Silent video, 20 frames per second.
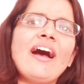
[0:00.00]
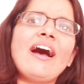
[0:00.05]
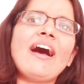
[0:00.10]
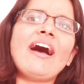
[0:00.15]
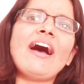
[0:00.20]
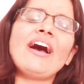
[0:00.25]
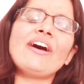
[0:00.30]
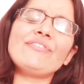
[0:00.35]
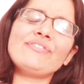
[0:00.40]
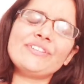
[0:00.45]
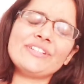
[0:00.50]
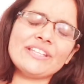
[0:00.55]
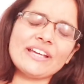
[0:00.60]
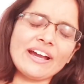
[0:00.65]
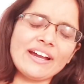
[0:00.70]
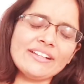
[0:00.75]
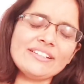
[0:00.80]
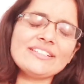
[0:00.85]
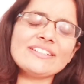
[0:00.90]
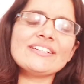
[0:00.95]
After
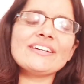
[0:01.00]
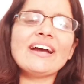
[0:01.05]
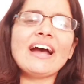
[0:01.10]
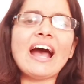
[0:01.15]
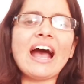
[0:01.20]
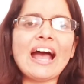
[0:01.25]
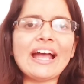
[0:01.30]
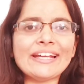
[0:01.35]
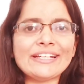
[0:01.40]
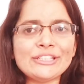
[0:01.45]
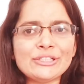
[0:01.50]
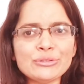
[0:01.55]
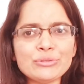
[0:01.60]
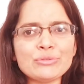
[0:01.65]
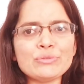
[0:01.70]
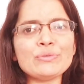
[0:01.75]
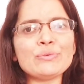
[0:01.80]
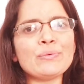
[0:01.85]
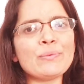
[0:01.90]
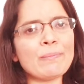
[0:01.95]
that, I
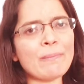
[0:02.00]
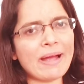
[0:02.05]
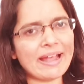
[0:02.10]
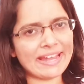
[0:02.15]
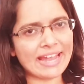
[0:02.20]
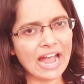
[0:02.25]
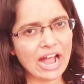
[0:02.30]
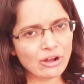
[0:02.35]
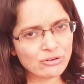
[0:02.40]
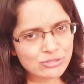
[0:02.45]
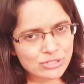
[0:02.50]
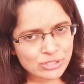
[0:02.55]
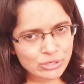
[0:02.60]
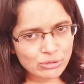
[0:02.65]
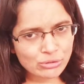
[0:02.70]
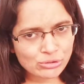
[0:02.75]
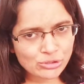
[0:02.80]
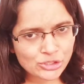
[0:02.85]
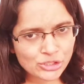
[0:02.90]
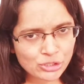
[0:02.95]
do my
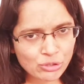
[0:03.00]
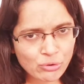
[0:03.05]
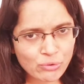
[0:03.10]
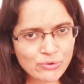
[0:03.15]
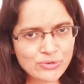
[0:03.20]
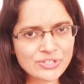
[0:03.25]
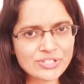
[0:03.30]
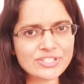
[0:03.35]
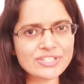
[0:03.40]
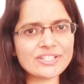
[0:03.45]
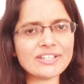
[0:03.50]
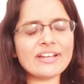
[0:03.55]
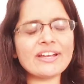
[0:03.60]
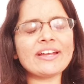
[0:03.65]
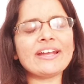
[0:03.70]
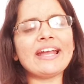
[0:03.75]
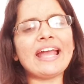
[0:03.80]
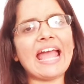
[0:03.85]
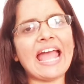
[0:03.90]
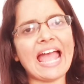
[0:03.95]
household chores
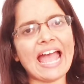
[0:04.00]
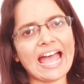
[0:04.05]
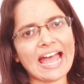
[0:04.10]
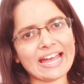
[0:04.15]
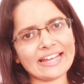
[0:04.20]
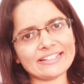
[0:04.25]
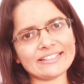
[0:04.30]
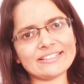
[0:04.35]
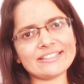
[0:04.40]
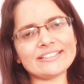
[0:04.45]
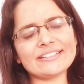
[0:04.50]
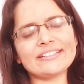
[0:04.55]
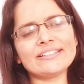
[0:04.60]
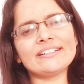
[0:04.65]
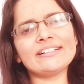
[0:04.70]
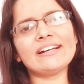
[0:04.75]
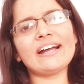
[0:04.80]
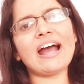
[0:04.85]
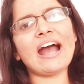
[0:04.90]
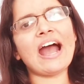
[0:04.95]
and
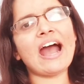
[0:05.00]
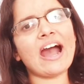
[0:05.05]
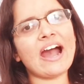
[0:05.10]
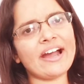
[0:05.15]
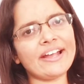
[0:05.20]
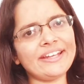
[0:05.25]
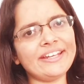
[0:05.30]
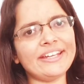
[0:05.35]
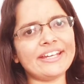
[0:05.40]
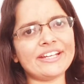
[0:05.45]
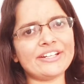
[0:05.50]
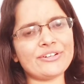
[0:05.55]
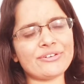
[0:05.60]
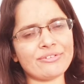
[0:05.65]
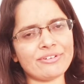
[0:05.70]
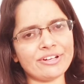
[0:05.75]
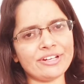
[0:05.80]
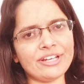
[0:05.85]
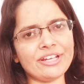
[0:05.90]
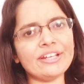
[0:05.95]
I get
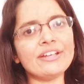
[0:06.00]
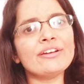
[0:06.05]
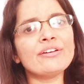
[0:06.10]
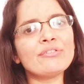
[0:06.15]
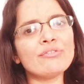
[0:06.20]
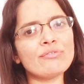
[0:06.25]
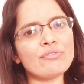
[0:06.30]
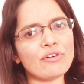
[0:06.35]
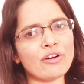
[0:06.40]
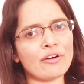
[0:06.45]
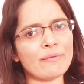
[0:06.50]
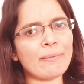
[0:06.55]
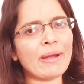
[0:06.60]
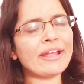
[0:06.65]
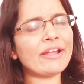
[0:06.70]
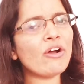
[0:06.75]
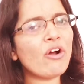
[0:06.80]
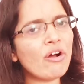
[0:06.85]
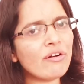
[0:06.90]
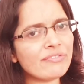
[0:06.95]
ready for
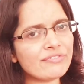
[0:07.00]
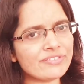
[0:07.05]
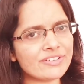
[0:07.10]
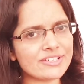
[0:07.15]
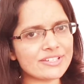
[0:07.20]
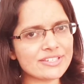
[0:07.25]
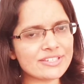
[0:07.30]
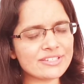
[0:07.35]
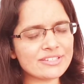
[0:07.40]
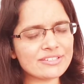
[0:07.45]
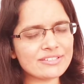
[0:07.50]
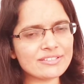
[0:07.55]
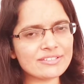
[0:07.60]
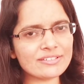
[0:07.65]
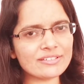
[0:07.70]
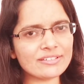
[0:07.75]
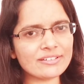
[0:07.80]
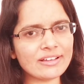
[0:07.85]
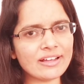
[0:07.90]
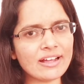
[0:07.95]
my office.
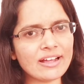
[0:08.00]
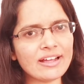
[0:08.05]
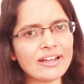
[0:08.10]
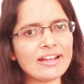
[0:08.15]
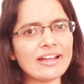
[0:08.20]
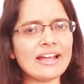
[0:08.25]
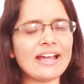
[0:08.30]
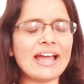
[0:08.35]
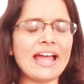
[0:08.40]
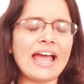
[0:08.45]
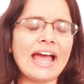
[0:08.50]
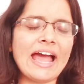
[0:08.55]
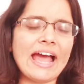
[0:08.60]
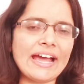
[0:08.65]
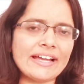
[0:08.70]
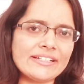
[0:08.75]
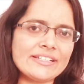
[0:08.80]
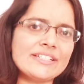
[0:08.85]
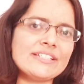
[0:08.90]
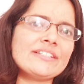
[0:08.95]

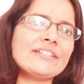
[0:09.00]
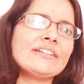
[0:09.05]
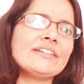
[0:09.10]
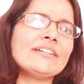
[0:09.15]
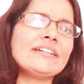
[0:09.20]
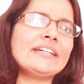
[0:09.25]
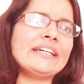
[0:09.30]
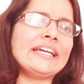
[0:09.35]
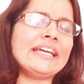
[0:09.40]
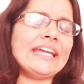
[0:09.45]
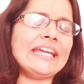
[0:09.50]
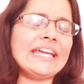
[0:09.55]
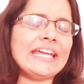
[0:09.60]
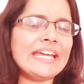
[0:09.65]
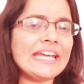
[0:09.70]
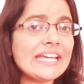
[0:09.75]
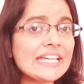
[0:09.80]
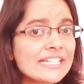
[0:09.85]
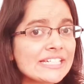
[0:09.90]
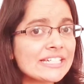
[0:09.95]
At
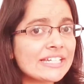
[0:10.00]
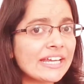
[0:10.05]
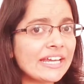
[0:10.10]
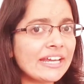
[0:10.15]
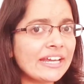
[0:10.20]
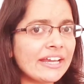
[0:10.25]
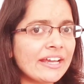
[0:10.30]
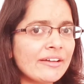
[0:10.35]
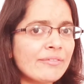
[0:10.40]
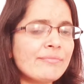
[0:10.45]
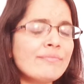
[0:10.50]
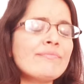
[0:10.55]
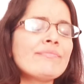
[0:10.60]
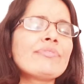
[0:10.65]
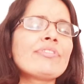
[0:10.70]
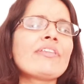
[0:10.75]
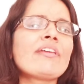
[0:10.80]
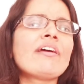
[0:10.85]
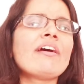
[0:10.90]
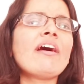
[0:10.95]
8
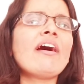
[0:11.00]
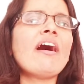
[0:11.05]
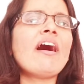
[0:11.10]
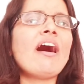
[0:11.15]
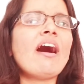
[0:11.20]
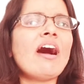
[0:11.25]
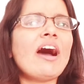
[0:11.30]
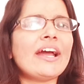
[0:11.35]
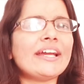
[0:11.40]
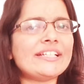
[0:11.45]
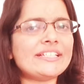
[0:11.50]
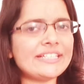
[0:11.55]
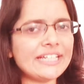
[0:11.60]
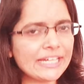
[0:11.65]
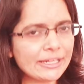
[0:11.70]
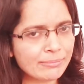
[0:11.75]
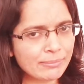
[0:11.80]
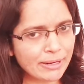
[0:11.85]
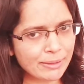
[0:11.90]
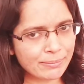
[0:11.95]
a.m., I
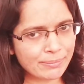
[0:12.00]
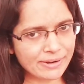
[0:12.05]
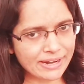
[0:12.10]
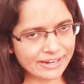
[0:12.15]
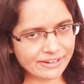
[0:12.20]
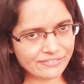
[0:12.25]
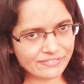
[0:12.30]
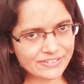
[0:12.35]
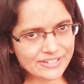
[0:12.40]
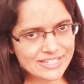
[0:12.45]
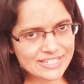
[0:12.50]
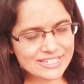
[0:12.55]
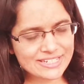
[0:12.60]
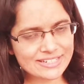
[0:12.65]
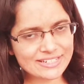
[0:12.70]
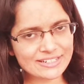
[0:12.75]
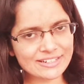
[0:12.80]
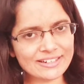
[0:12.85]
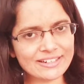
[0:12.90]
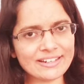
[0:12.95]
take my
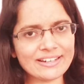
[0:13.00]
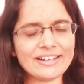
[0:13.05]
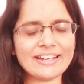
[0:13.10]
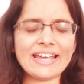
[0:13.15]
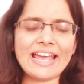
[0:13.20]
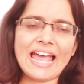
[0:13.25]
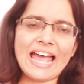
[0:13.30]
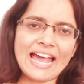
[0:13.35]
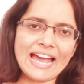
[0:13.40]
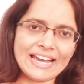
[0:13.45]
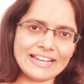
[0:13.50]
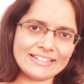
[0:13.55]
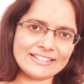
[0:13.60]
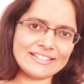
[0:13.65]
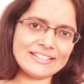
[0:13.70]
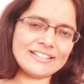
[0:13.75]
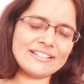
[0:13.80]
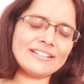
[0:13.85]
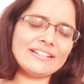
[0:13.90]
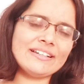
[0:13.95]
breakfast and